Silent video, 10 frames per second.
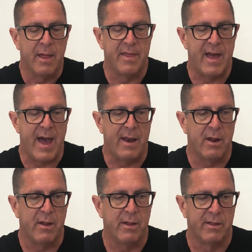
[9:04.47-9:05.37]

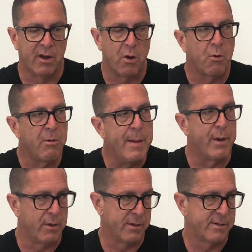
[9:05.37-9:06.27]
that the
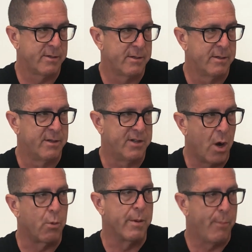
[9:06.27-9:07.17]
criminals
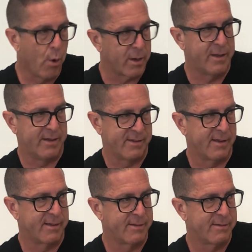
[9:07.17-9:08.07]
don't report these
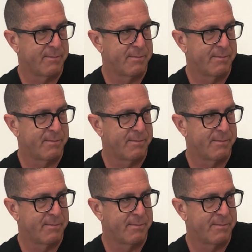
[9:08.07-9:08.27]
things.